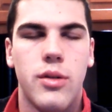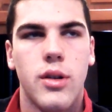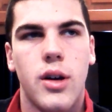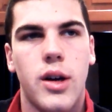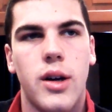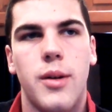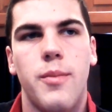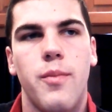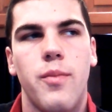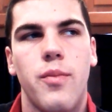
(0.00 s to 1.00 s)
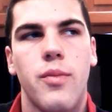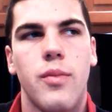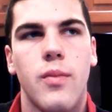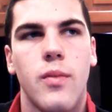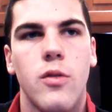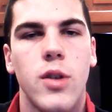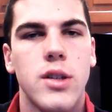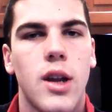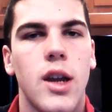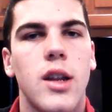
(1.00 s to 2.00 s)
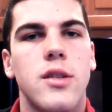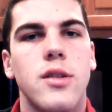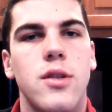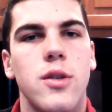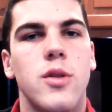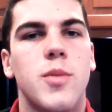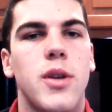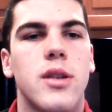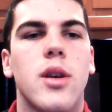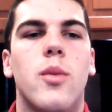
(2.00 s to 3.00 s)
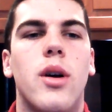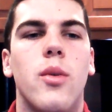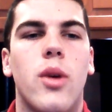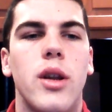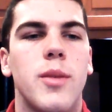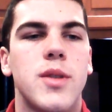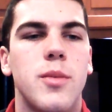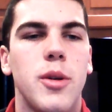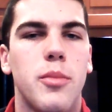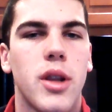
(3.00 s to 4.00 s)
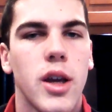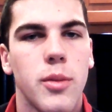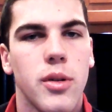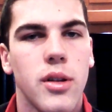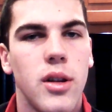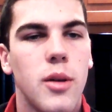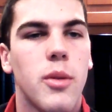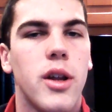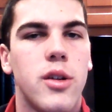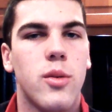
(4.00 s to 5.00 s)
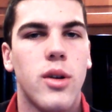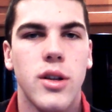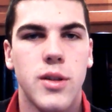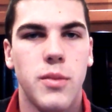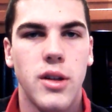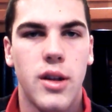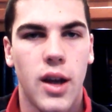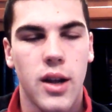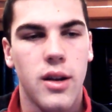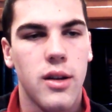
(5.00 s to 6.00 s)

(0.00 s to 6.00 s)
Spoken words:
The reason I hit it to 2 is because I want windups to be playable, but I don't it to be dead.